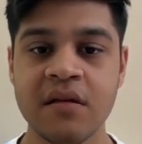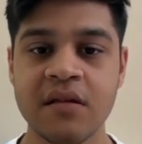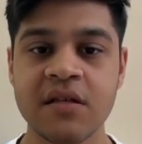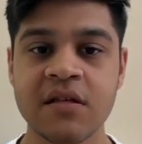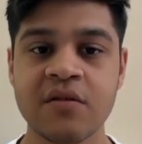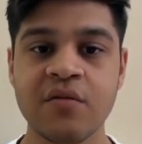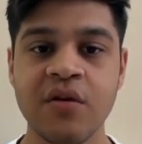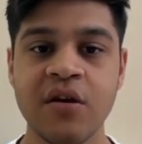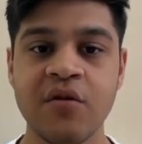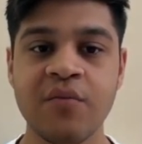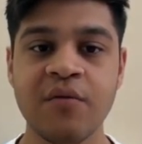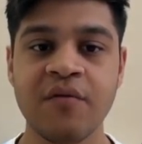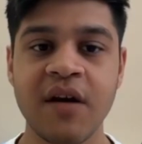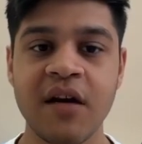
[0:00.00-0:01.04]
this is going
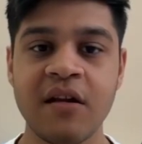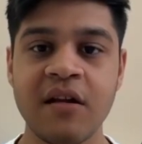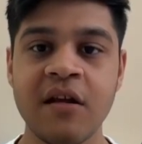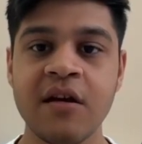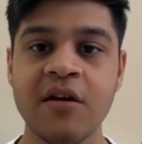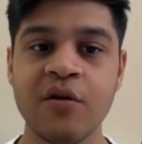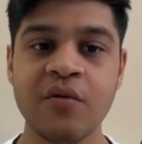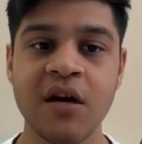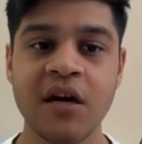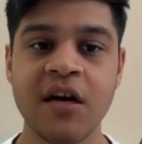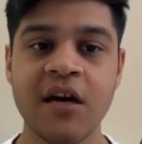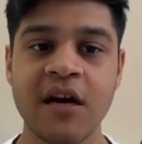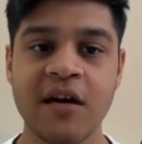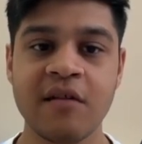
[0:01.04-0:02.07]
to provide the
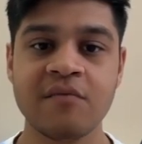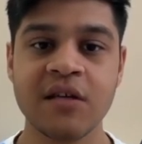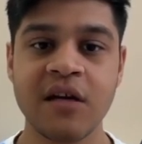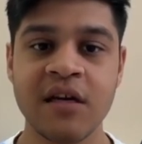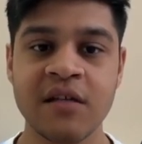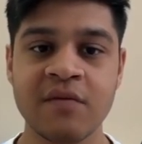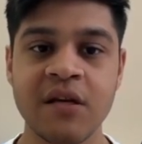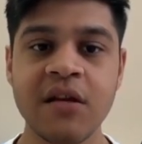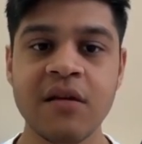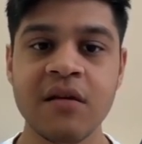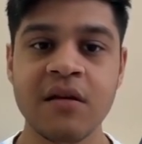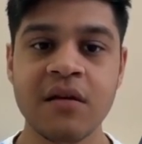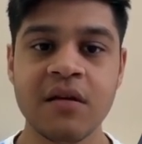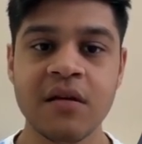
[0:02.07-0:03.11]
200 items as well.
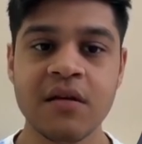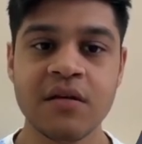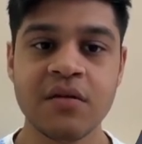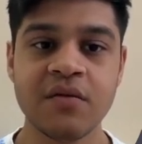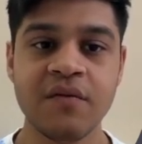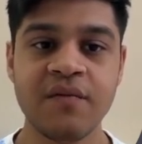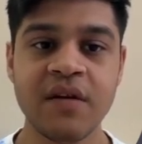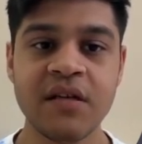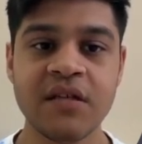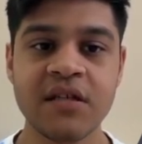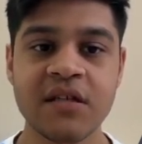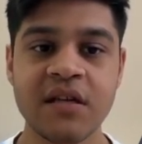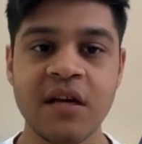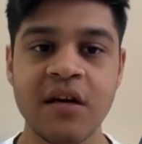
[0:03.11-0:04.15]
So we
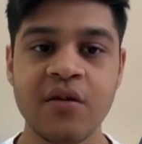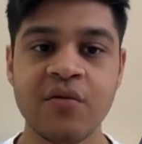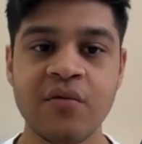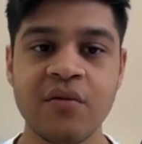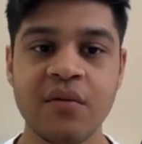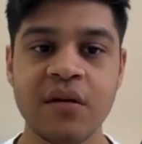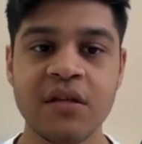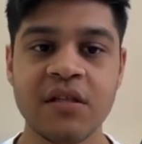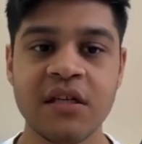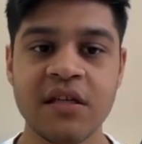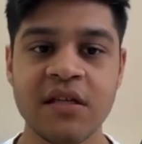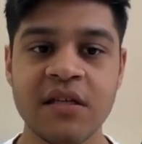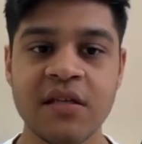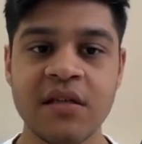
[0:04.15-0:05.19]
just need to
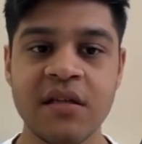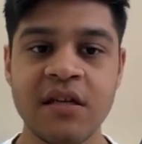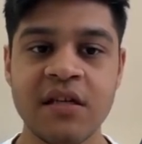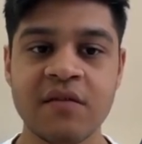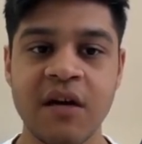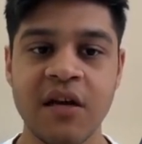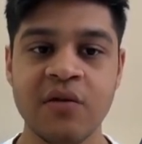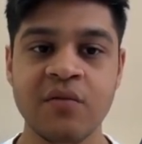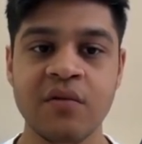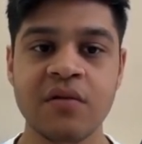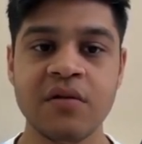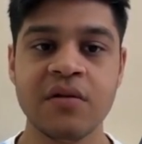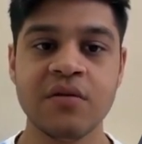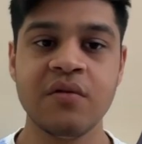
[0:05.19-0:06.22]
change these value.
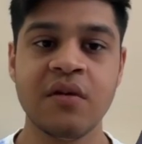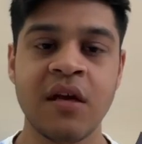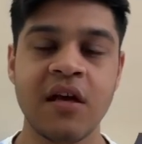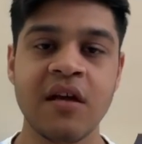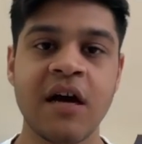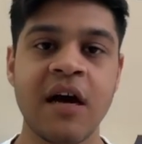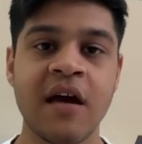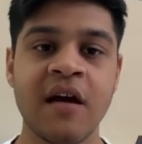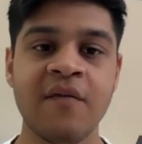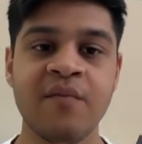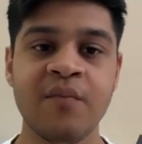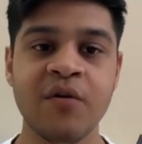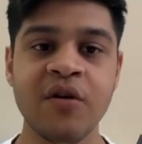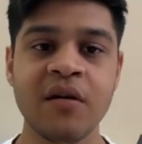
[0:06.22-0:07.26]
So here I
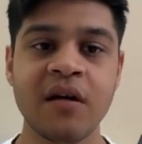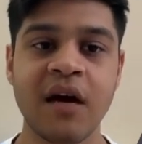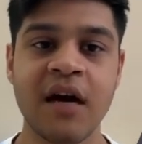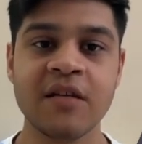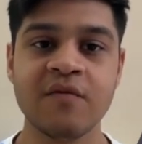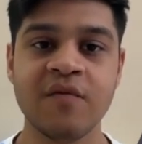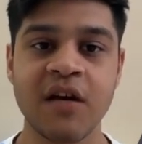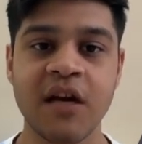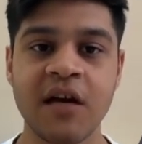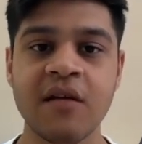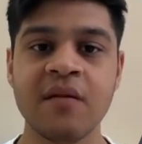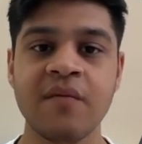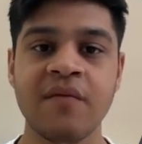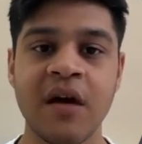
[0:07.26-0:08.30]
have put as 1
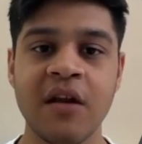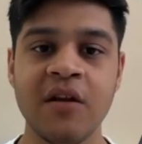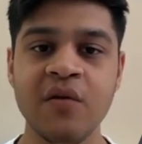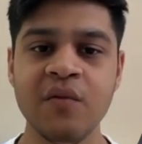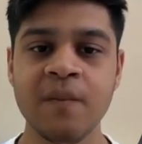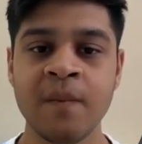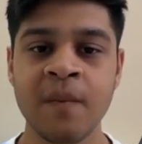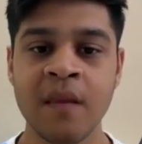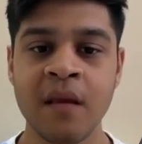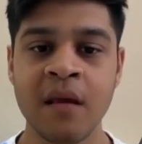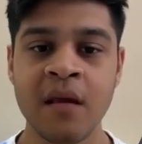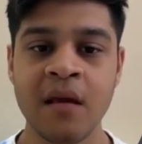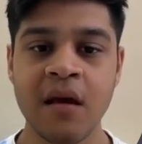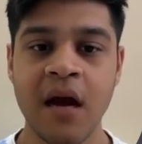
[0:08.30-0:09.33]
hour value,
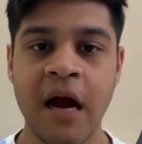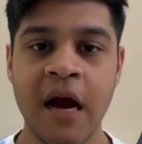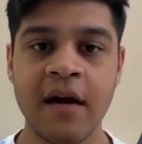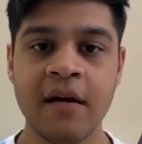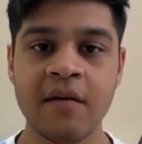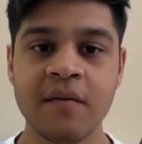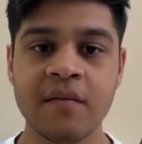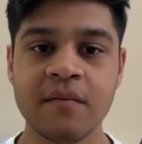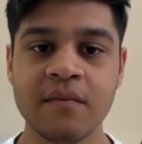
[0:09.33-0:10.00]
and